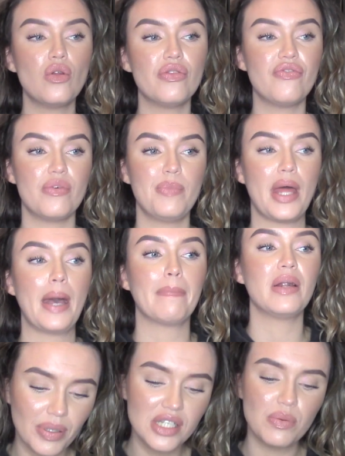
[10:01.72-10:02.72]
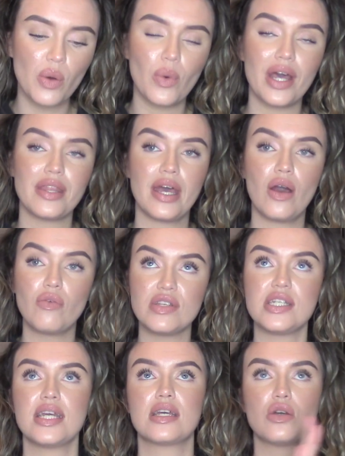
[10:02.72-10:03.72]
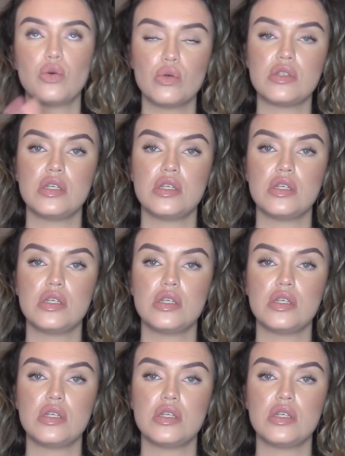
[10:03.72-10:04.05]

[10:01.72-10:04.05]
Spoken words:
on from that, please be aware that obviously it can cause